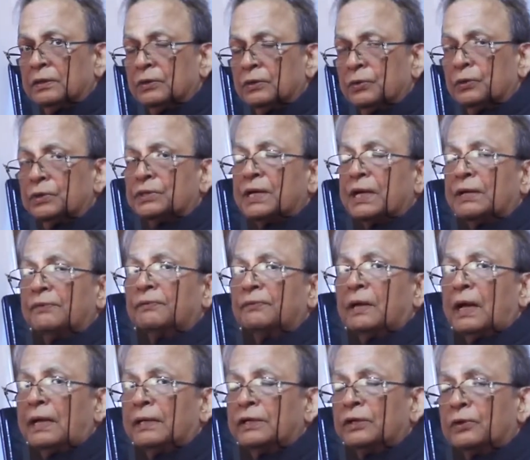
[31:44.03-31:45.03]
which
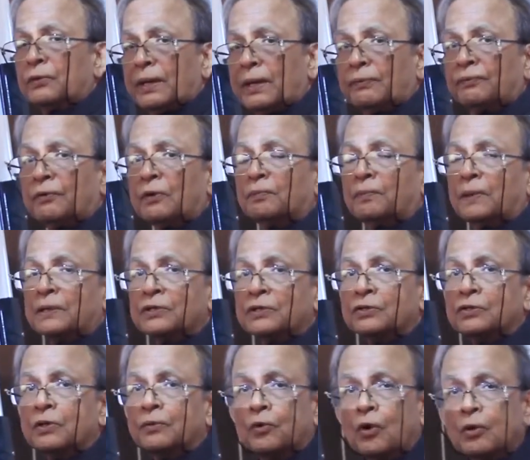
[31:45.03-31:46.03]
I require for
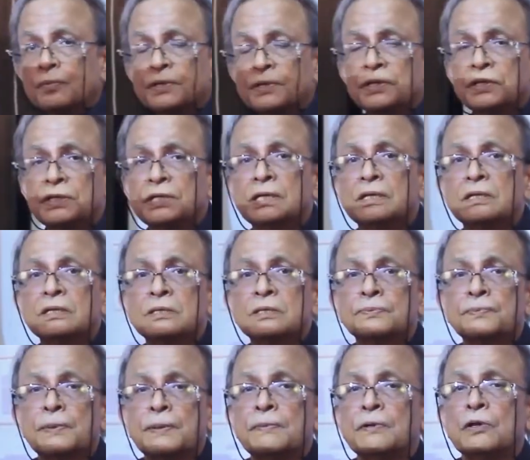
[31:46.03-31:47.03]
purchase of raw materials,
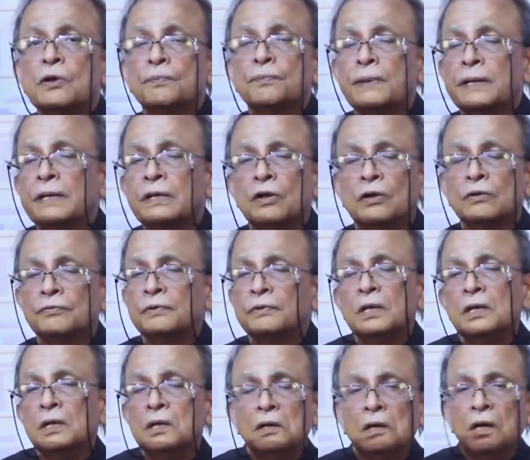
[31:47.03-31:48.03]
paying of
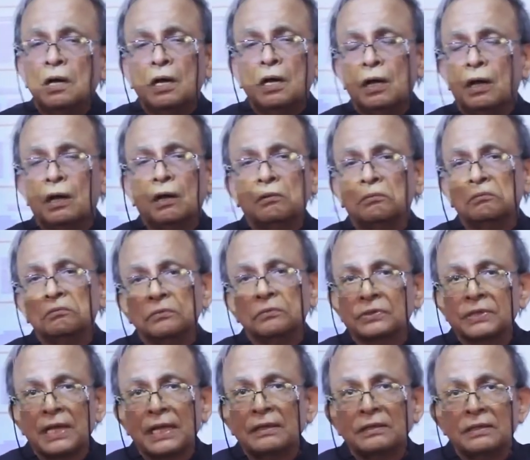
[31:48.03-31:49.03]

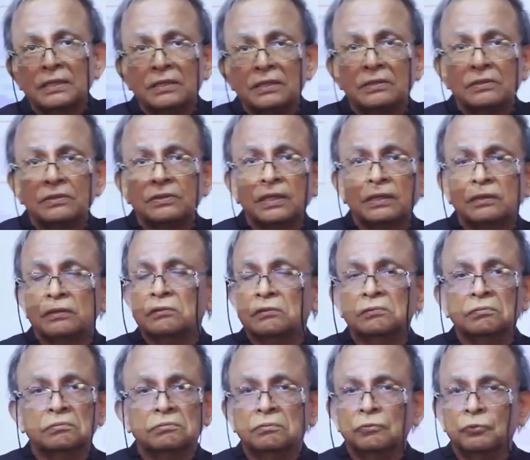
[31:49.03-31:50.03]
salaries and
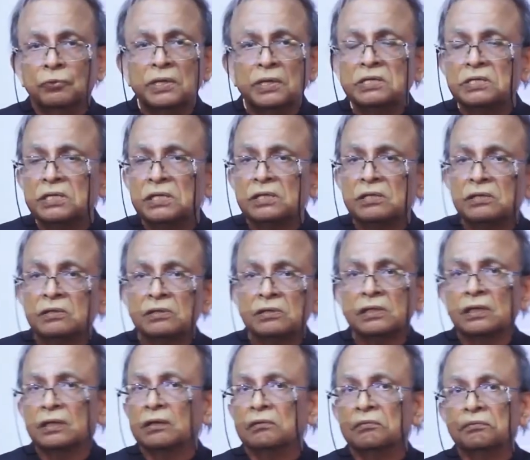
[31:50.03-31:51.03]
wages
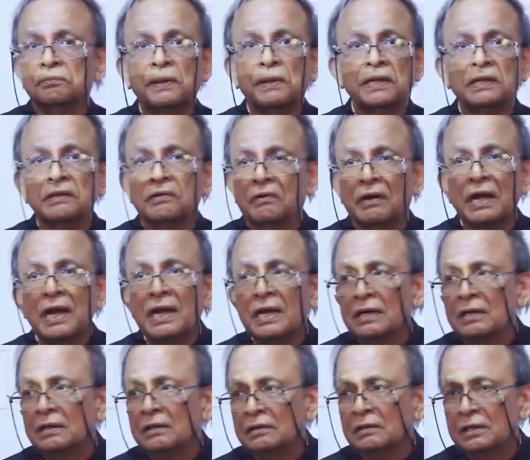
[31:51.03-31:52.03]
and paying
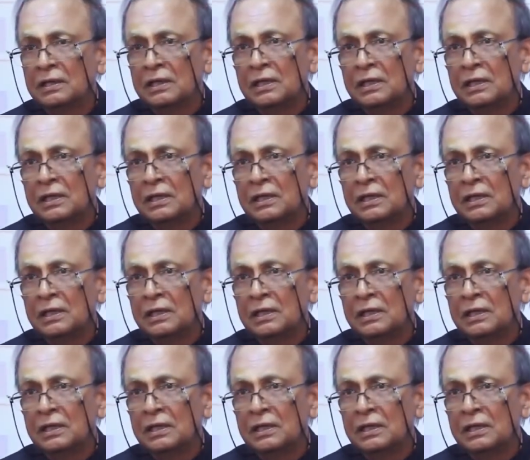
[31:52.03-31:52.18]
rent.